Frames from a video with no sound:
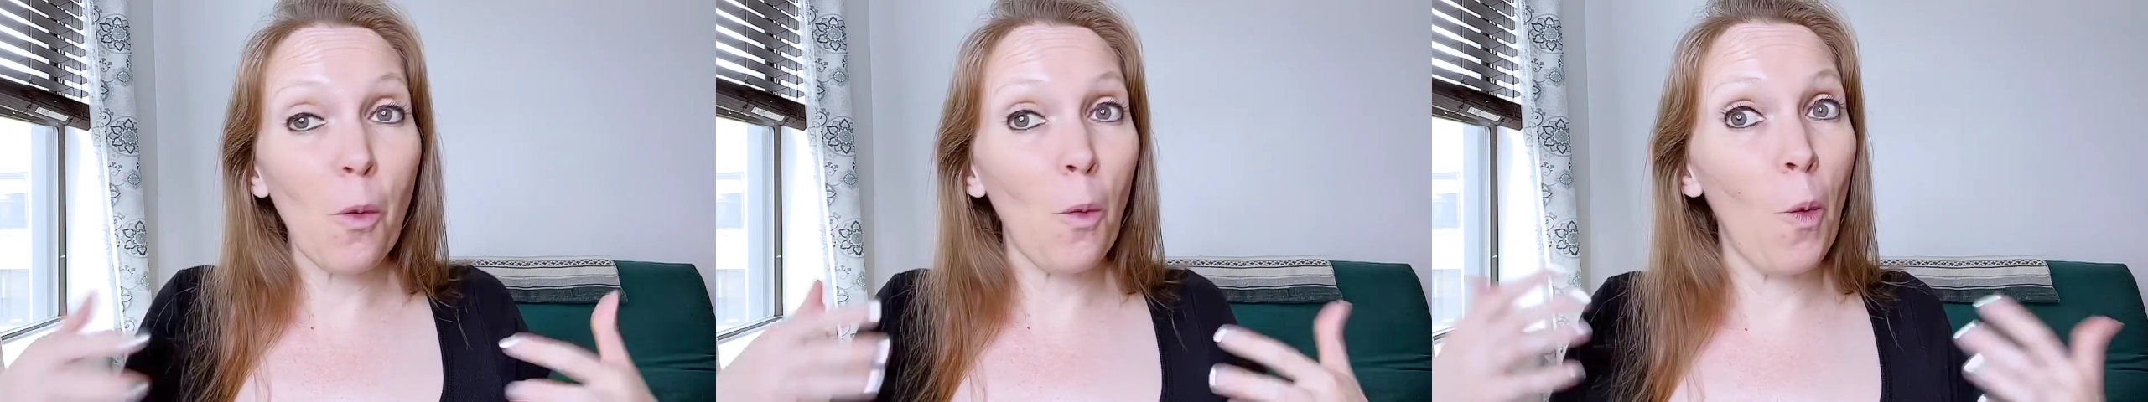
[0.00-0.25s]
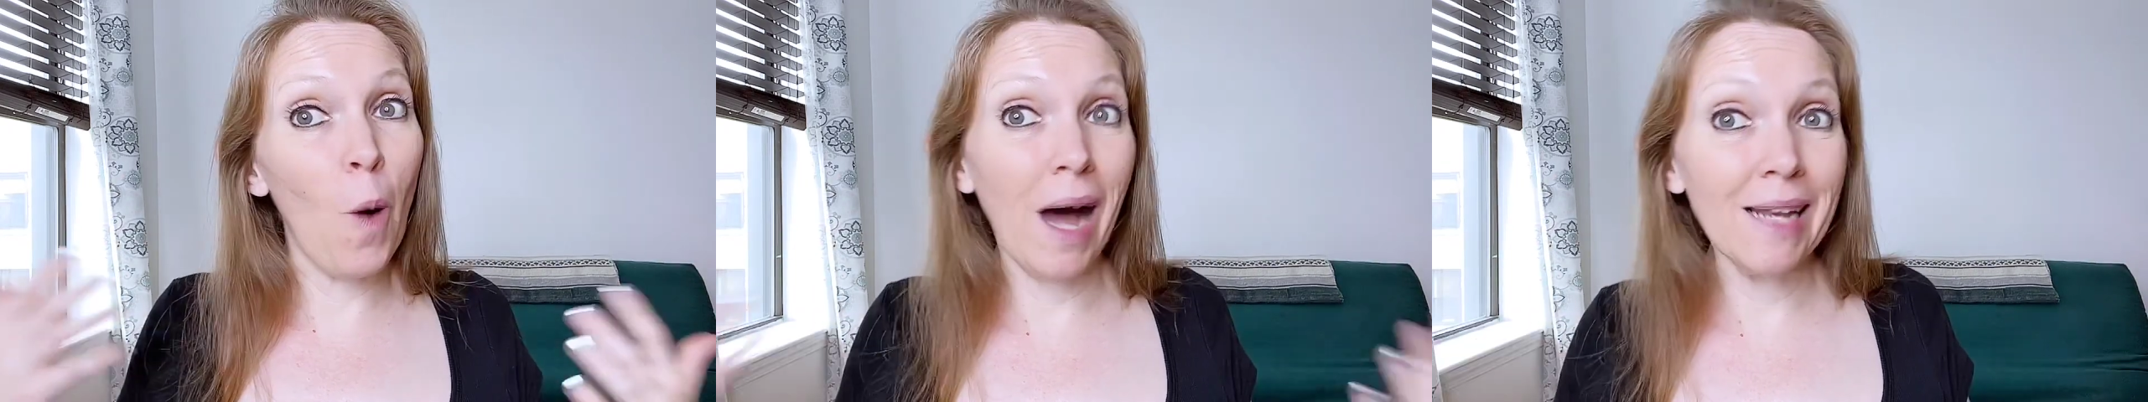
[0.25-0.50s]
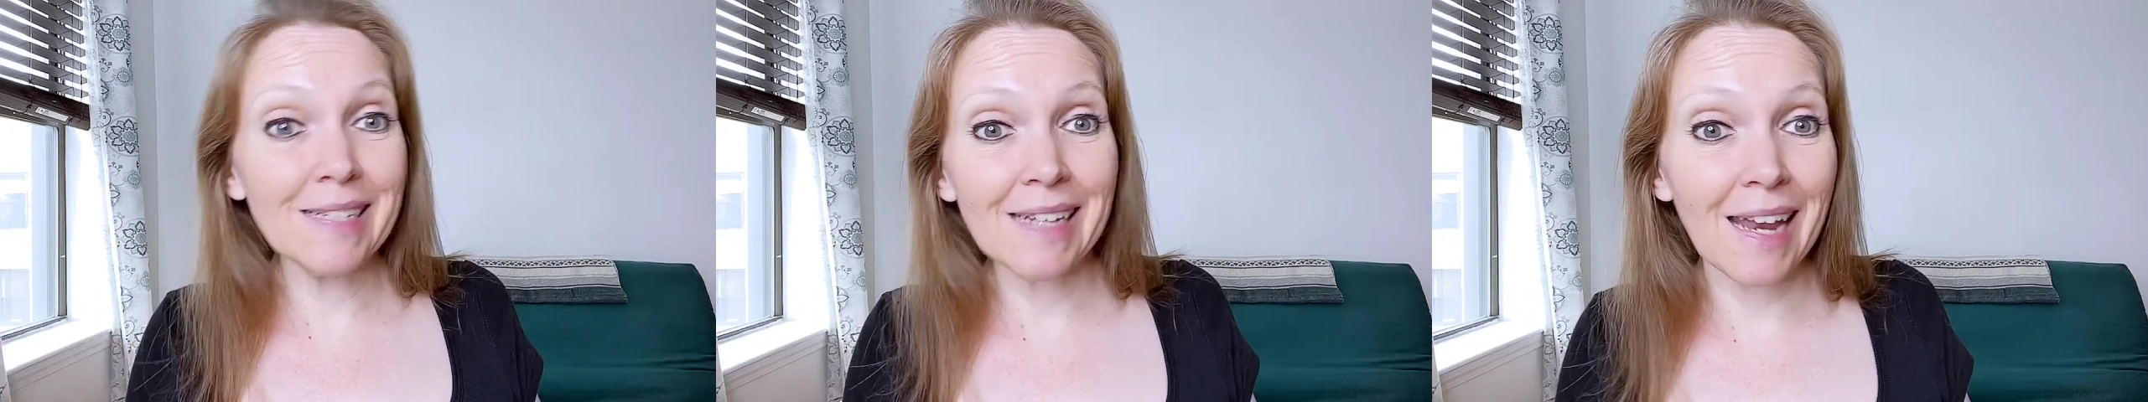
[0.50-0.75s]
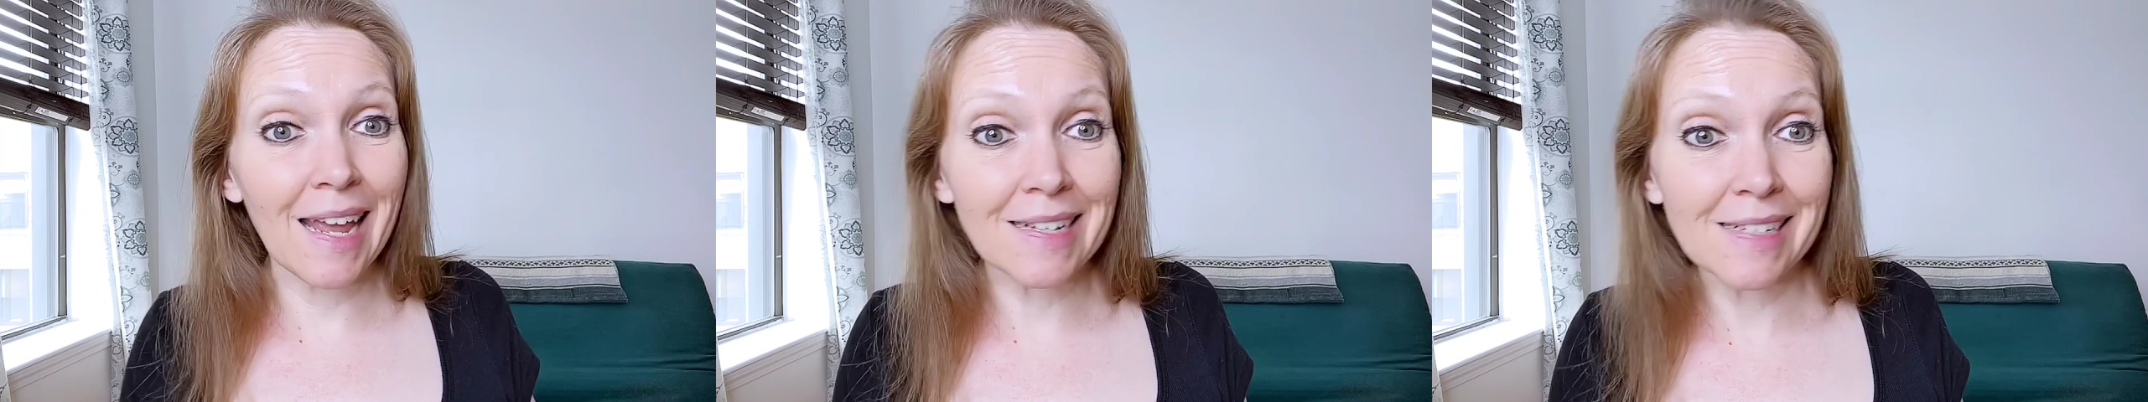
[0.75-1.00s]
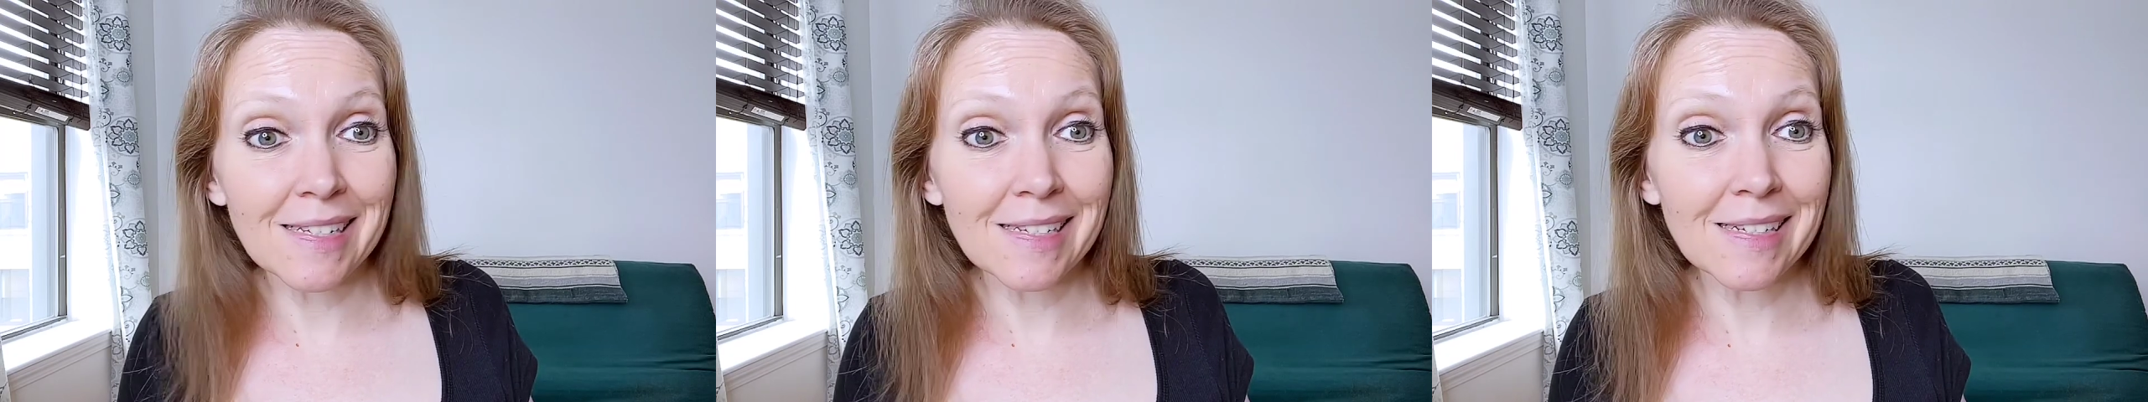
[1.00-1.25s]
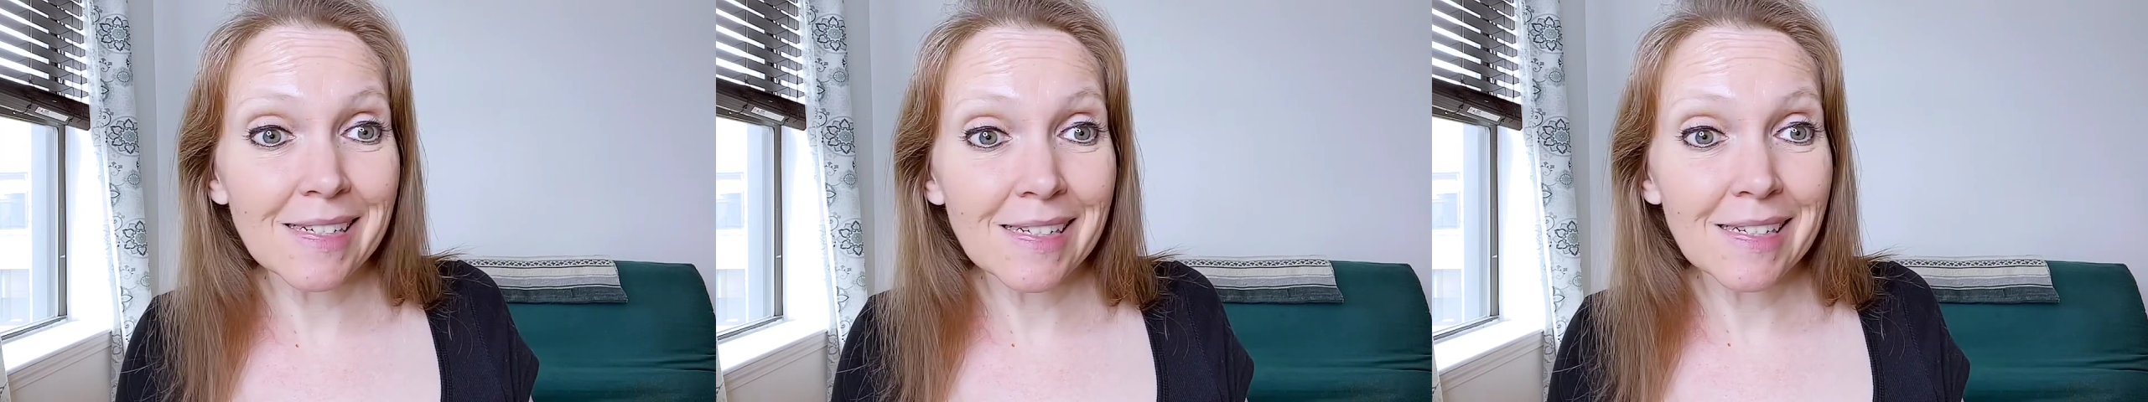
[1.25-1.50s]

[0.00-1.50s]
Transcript: wantonest,